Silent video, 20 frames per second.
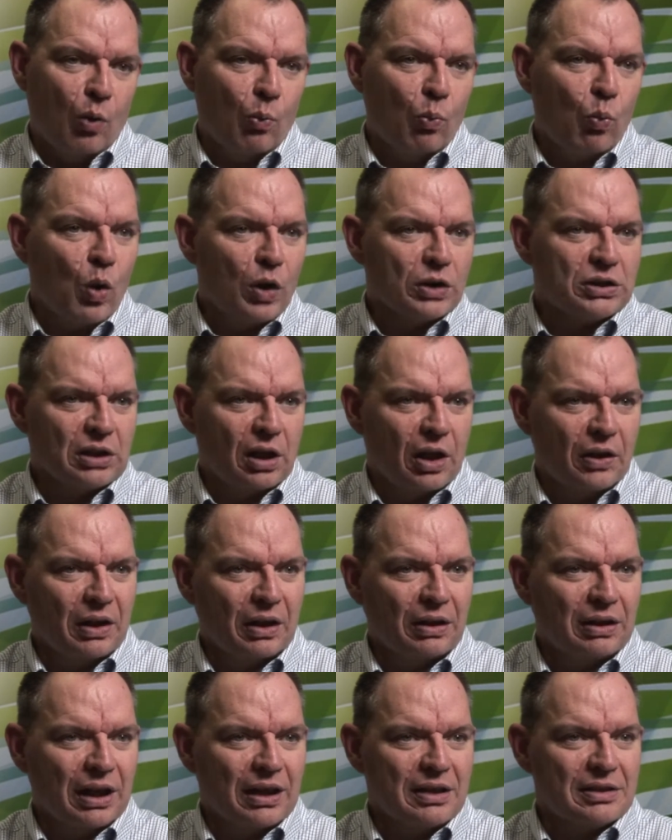what are the
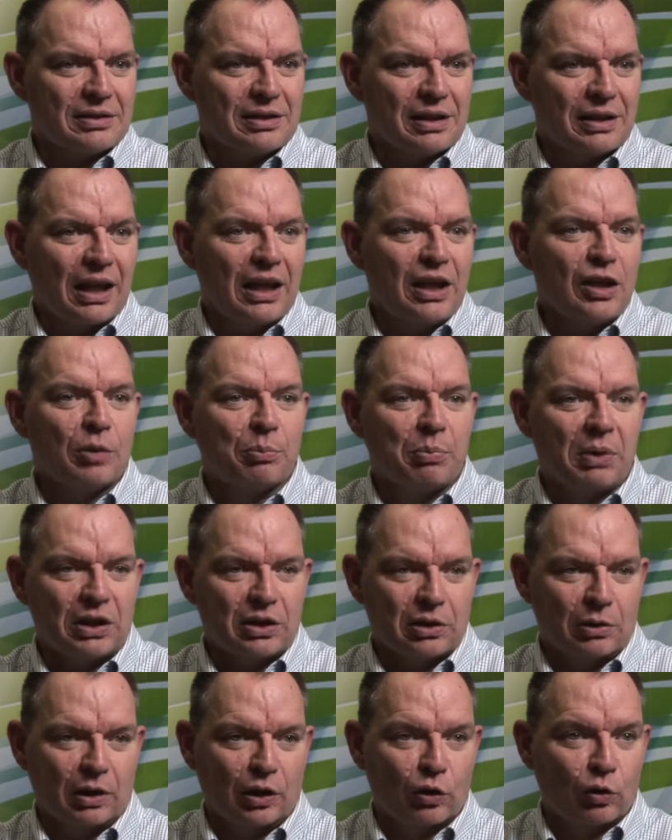things that they could be
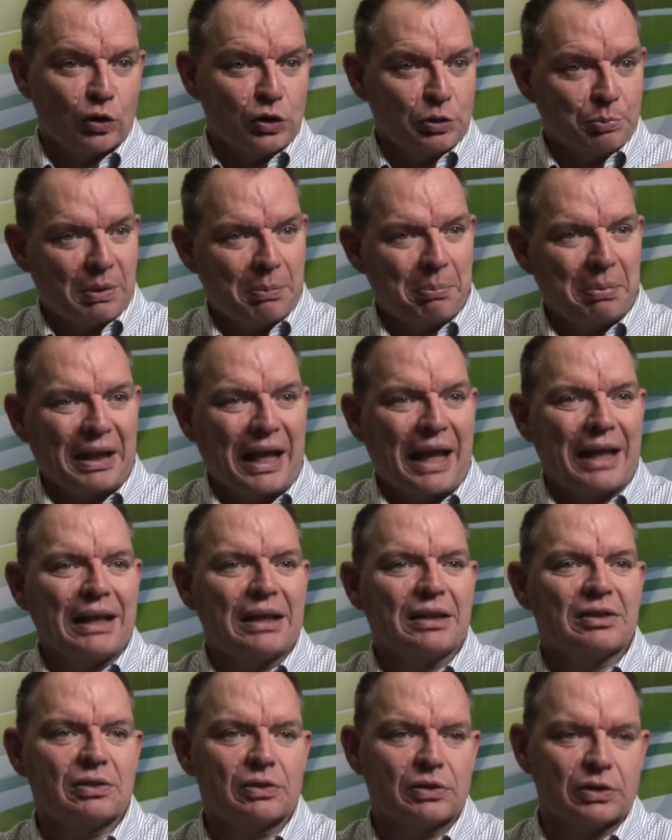doing or should be
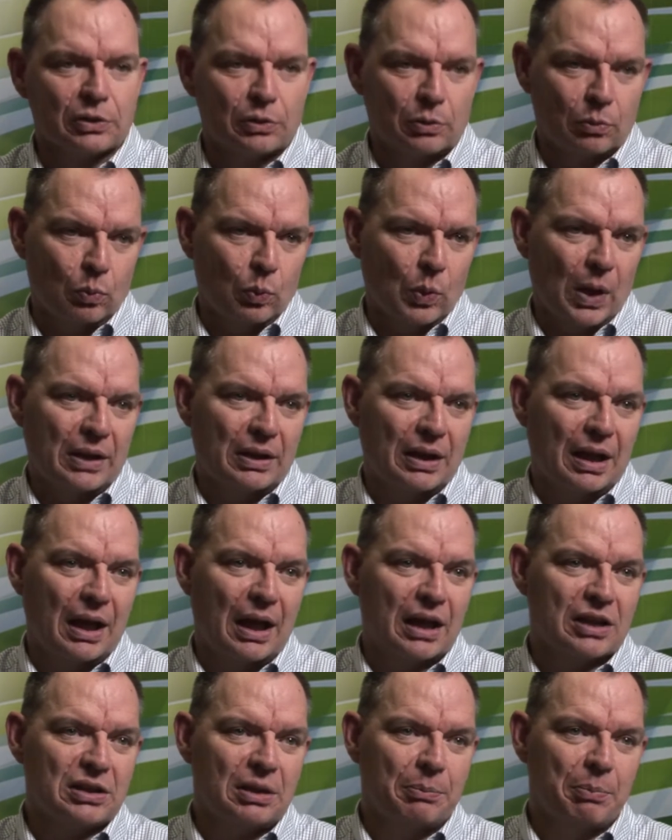planning to do when they
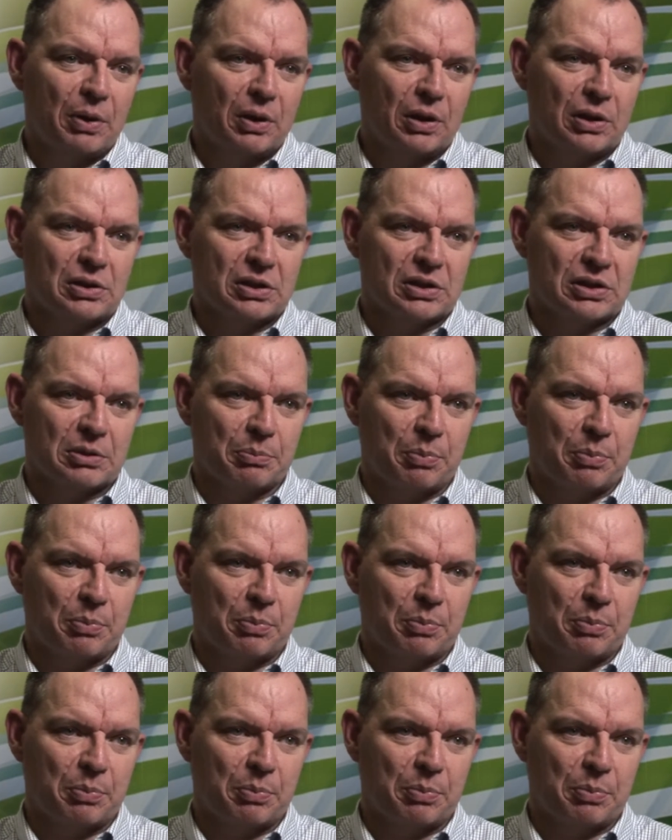actually purchase the